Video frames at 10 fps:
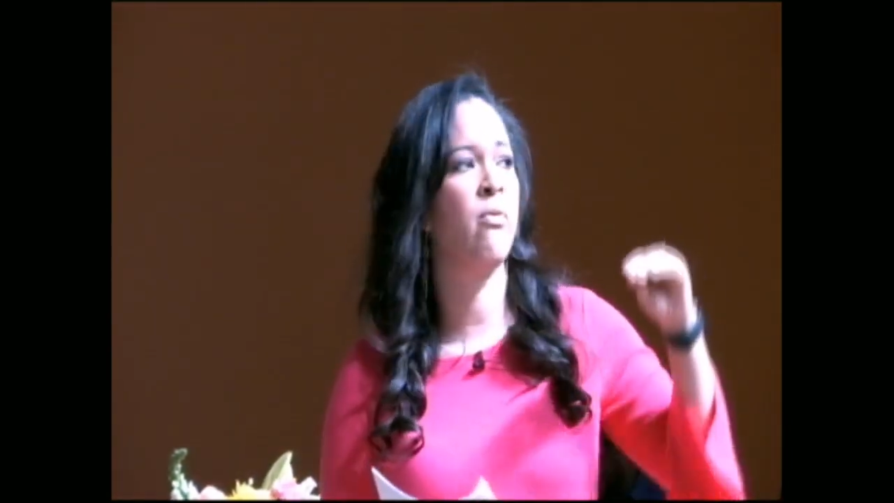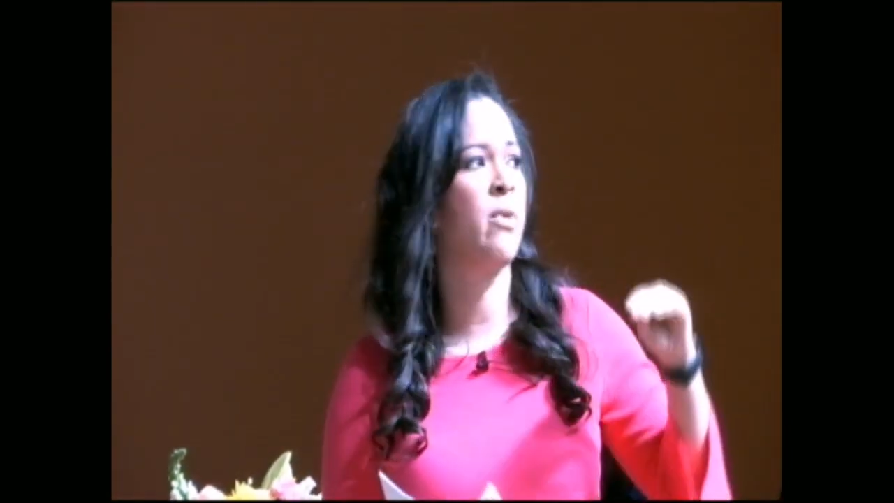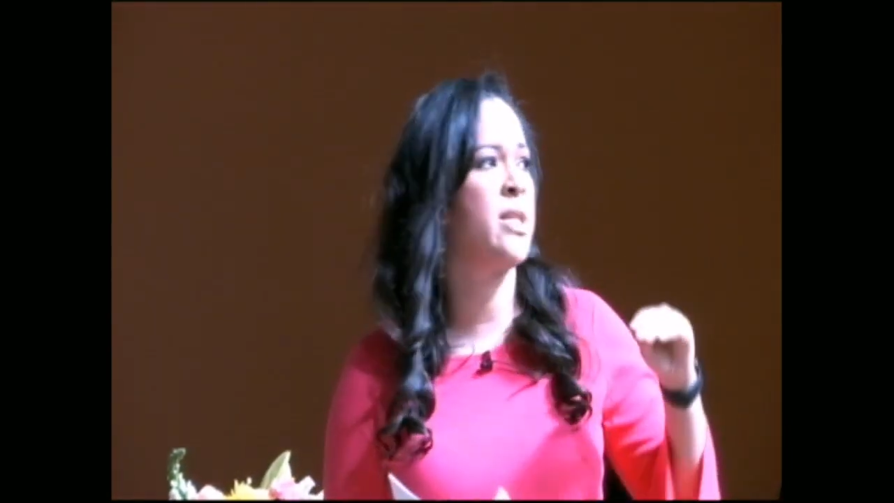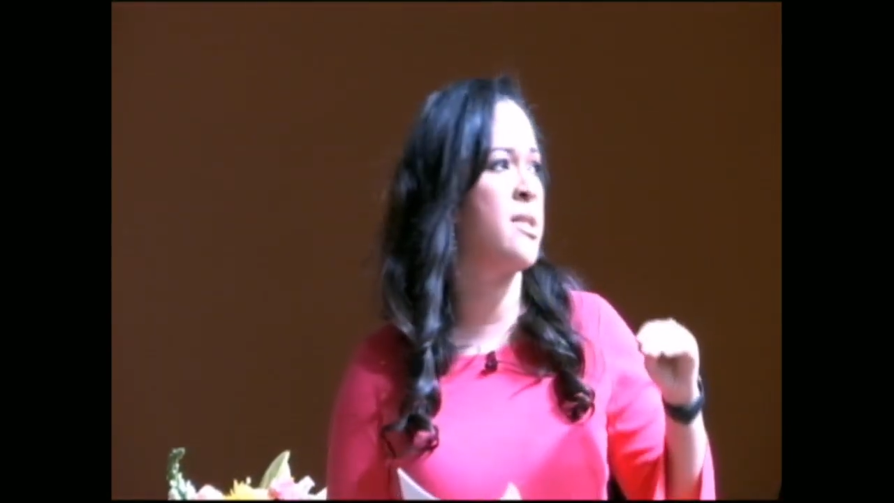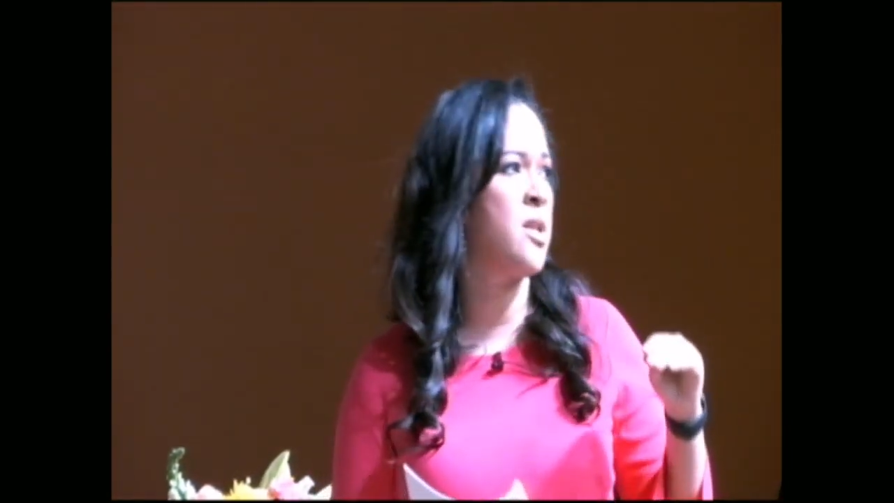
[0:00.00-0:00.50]

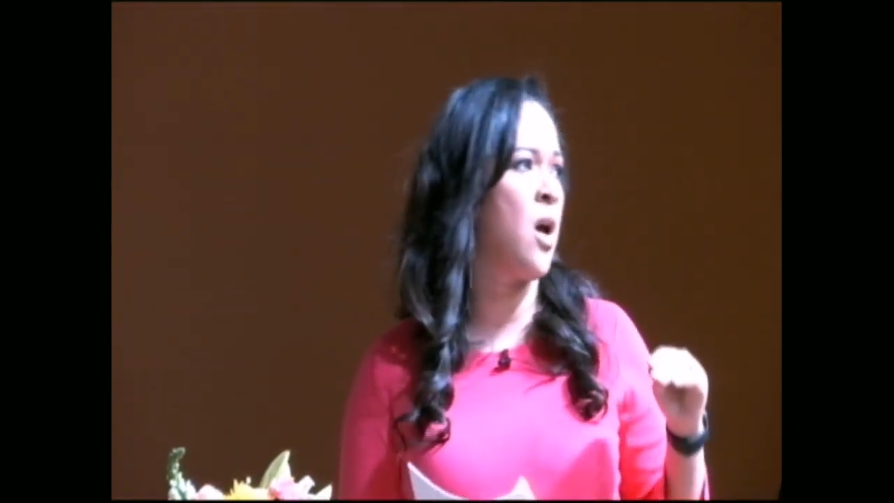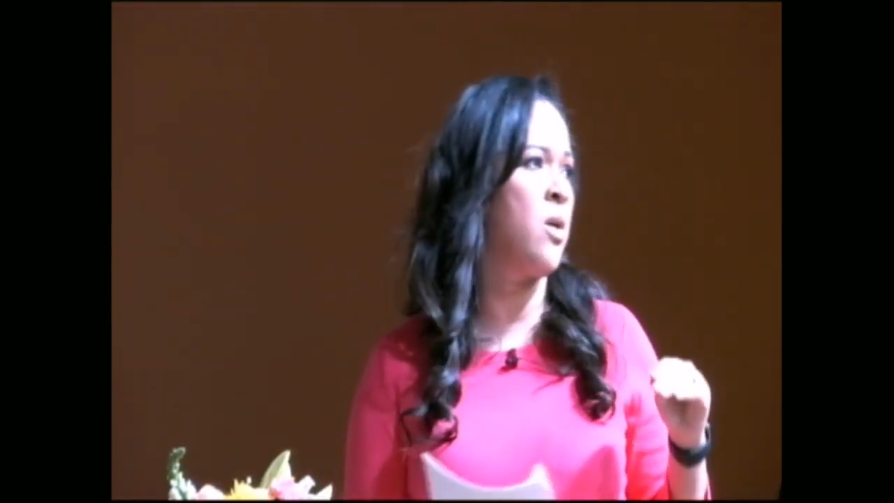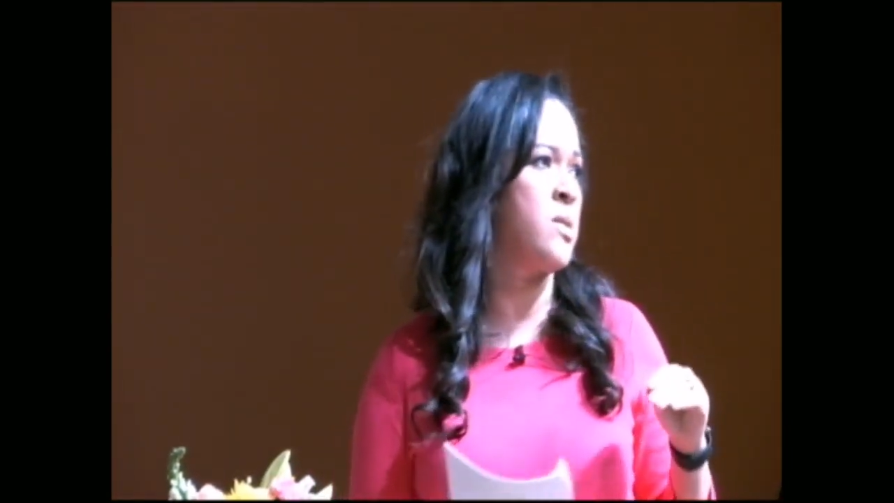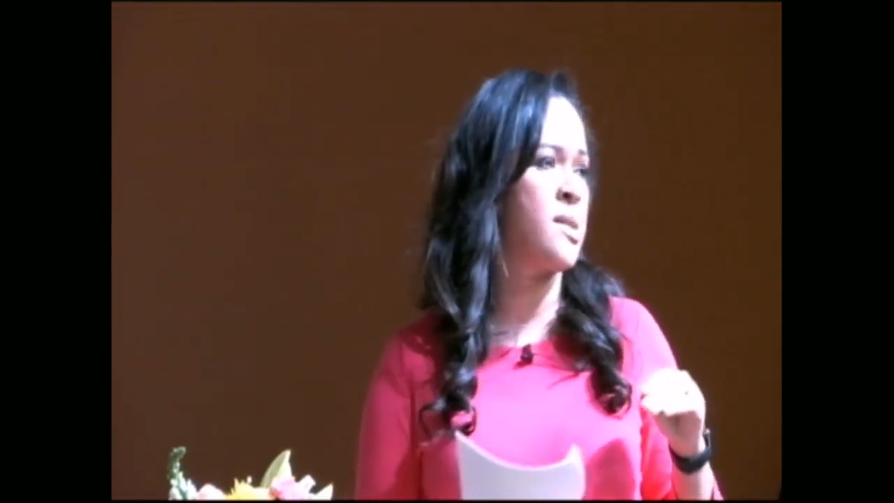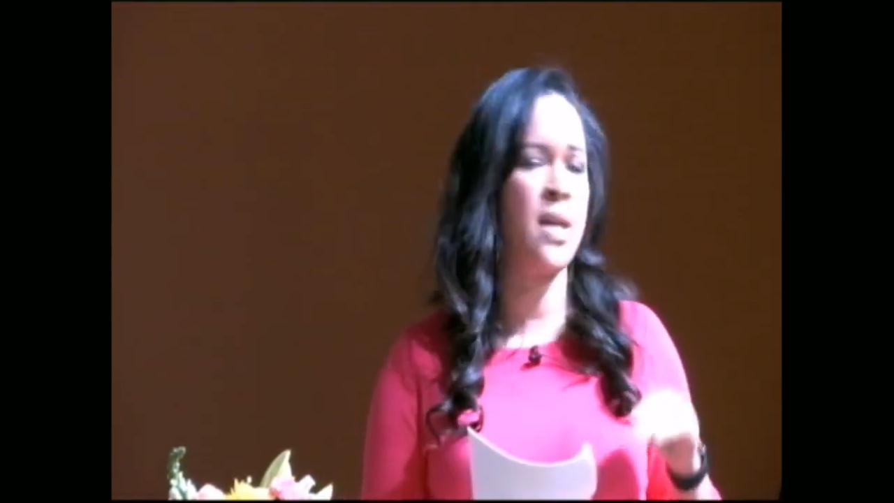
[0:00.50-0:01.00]
with
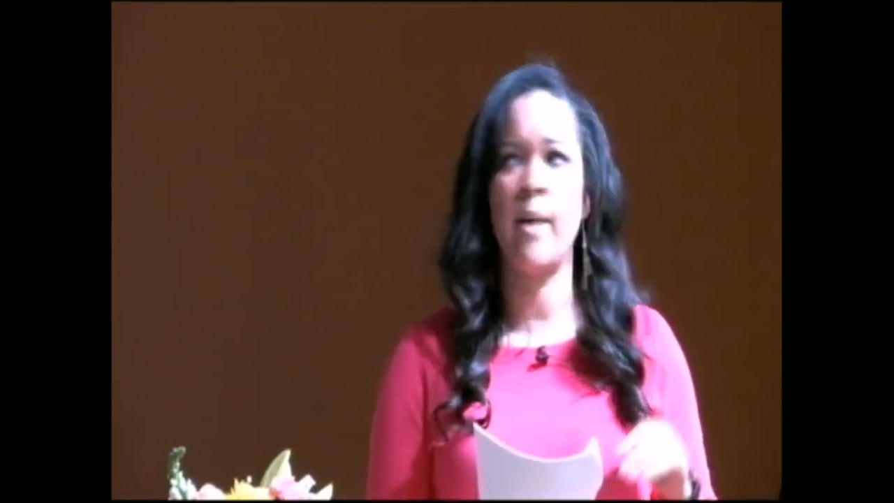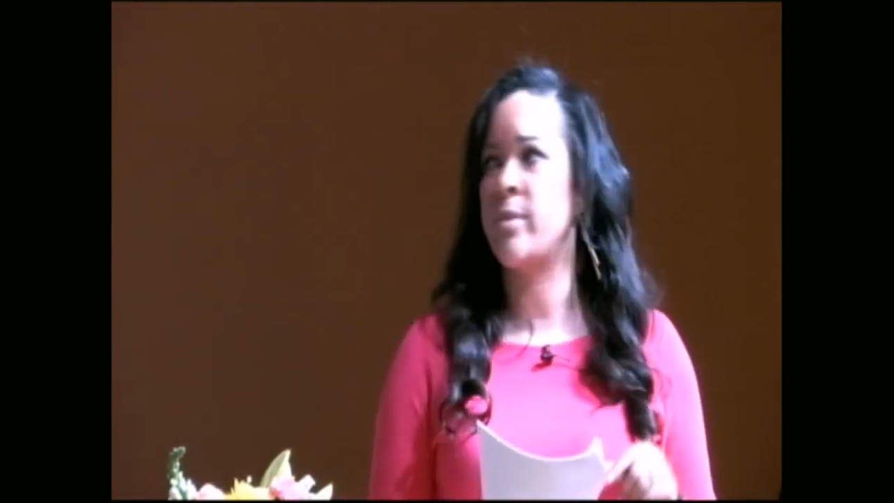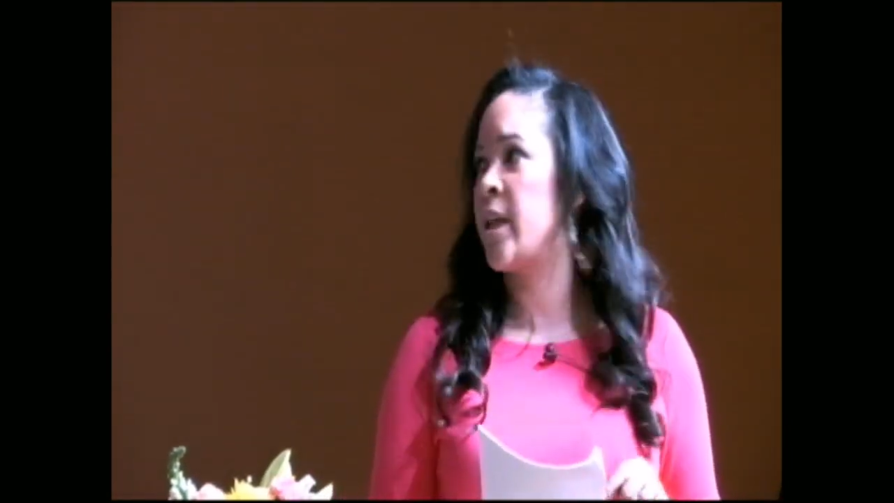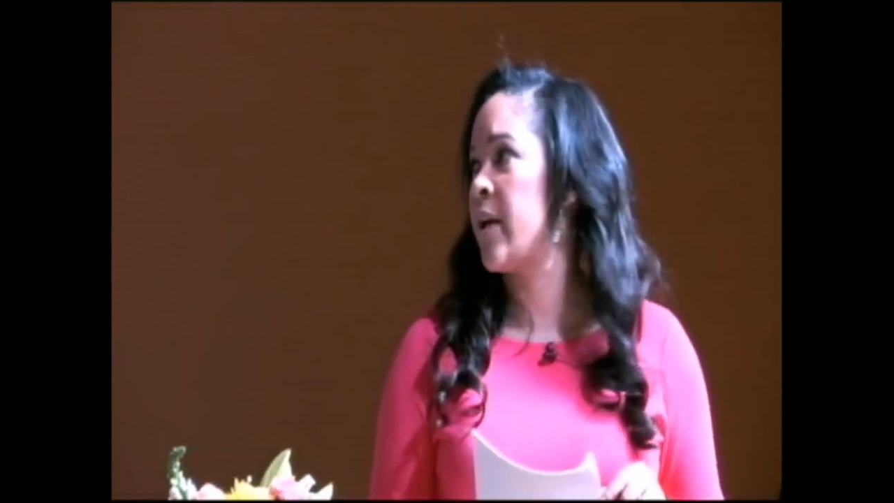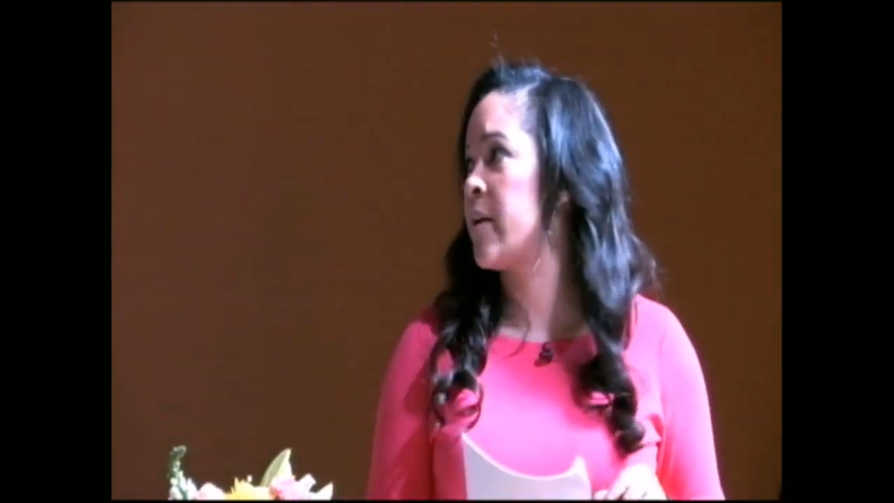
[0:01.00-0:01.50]
stones. Stop
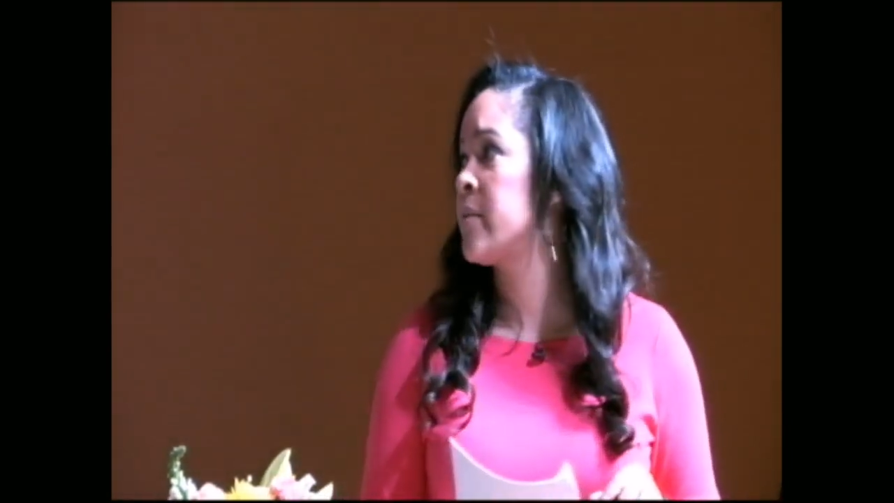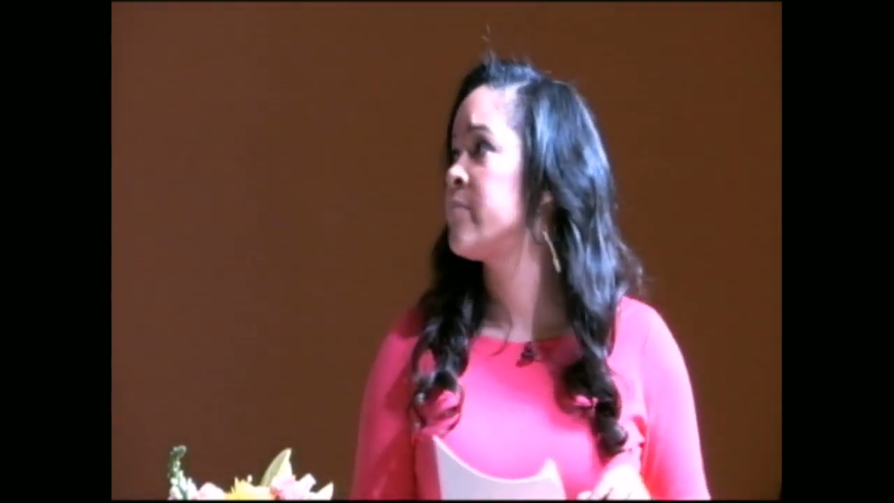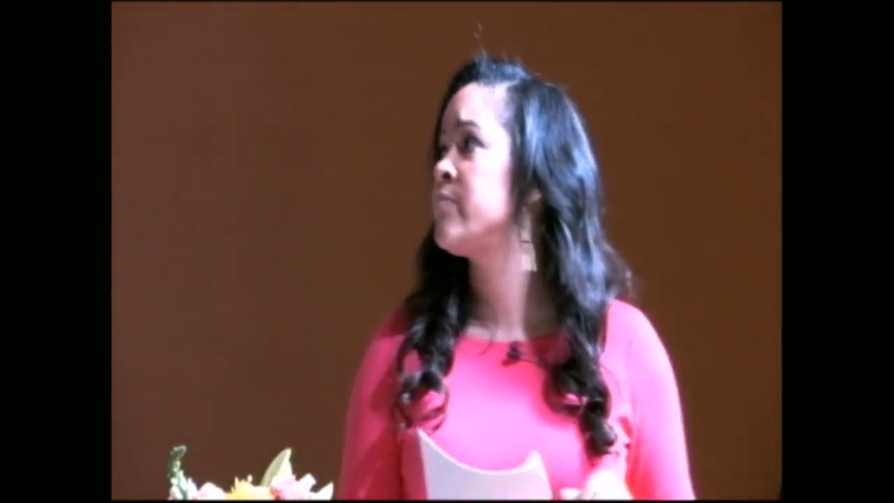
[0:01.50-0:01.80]
there.